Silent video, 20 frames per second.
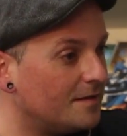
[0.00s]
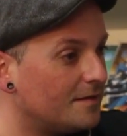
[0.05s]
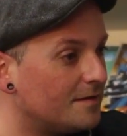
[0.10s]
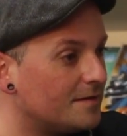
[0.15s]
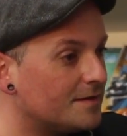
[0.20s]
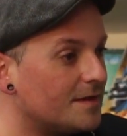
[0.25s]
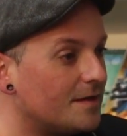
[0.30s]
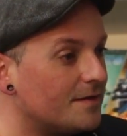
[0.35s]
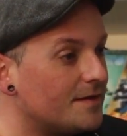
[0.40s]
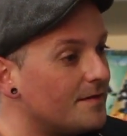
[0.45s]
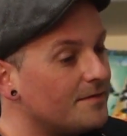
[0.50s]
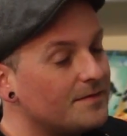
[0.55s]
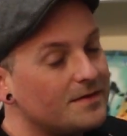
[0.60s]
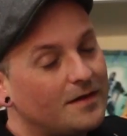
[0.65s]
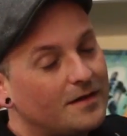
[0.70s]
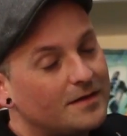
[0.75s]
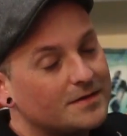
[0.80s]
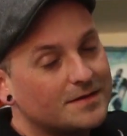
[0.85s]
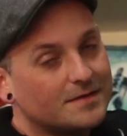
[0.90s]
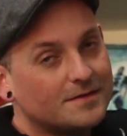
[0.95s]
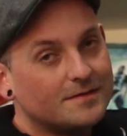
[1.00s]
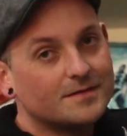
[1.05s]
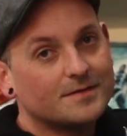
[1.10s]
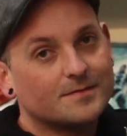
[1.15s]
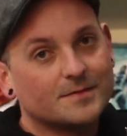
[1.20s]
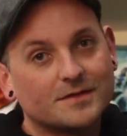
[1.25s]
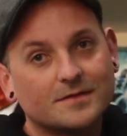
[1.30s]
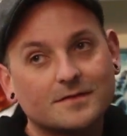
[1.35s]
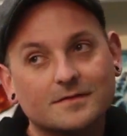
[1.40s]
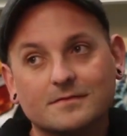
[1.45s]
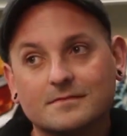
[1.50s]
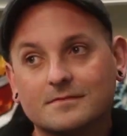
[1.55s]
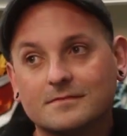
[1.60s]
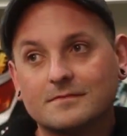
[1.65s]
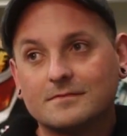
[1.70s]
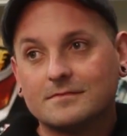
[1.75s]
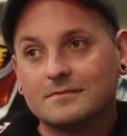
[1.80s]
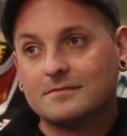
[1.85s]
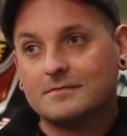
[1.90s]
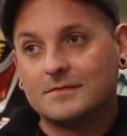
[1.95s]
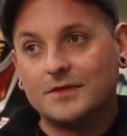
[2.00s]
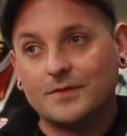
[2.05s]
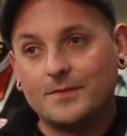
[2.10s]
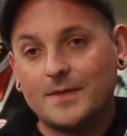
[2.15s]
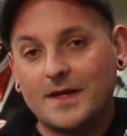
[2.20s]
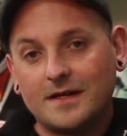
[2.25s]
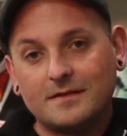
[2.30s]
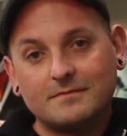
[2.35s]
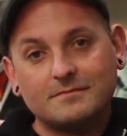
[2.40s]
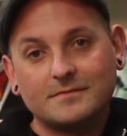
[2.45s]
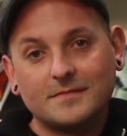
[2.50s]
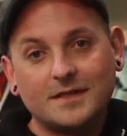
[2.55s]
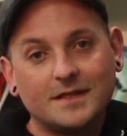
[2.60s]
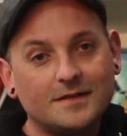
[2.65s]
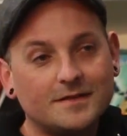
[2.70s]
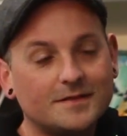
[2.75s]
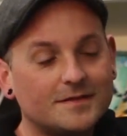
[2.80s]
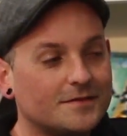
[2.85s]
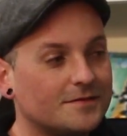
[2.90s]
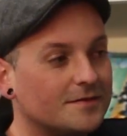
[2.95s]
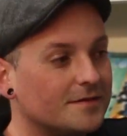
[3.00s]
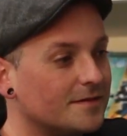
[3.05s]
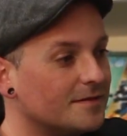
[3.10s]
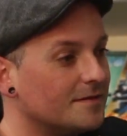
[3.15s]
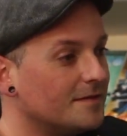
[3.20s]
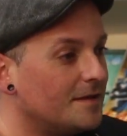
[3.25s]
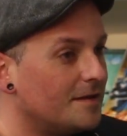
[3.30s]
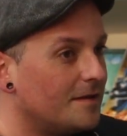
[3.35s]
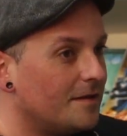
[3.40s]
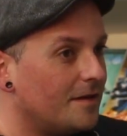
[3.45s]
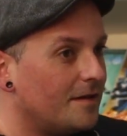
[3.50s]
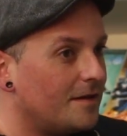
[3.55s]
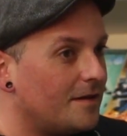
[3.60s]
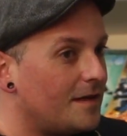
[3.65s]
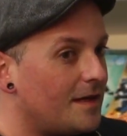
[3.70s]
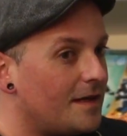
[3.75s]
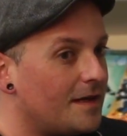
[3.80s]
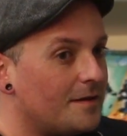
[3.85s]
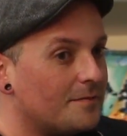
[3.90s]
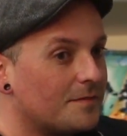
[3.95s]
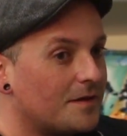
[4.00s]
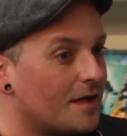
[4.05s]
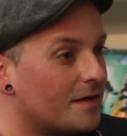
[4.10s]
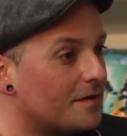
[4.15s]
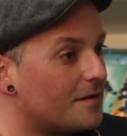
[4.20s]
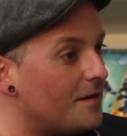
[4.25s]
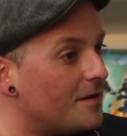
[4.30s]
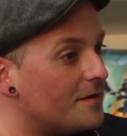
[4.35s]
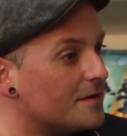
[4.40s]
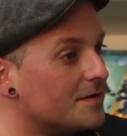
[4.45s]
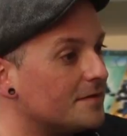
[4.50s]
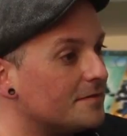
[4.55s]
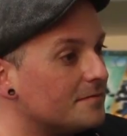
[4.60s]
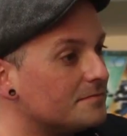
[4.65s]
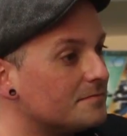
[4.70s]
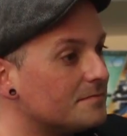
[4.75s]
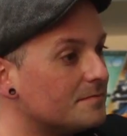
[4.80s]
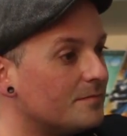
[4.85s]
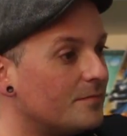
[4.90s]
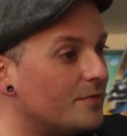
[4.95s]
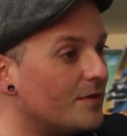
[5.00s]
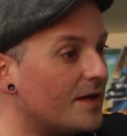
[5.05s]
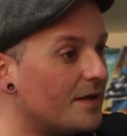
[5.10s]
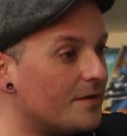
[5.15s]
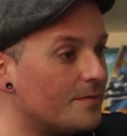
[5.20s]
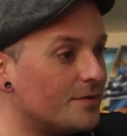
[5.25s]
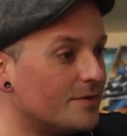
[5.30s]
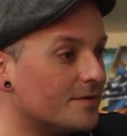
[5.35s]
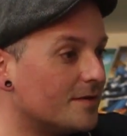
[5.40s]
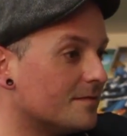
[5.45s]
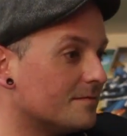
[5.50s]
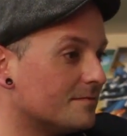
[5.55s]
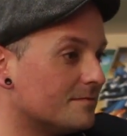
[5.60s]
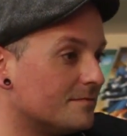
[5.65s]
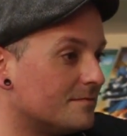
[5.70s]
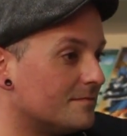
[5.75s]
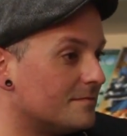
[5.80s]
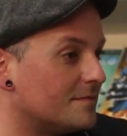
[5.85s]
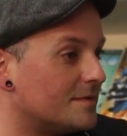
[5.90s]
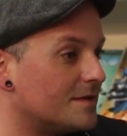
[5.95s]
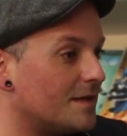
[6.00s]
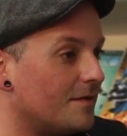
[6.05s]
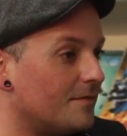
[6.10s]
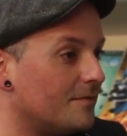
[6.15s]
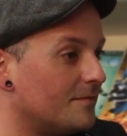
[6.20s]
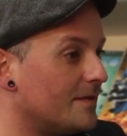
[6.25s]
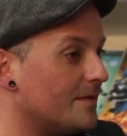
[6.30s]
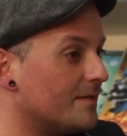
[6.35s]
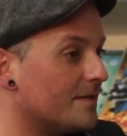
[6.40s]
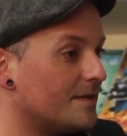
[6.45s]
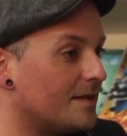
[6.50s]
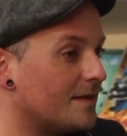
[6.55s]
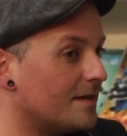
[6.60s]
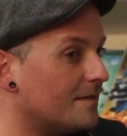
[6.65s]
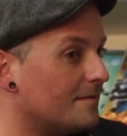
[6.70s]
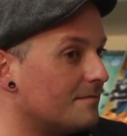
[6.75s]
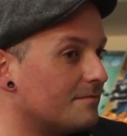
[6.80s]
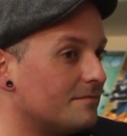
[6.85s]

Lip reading: So they were all just customers who met in the store, got talking, put out a book. So we were like,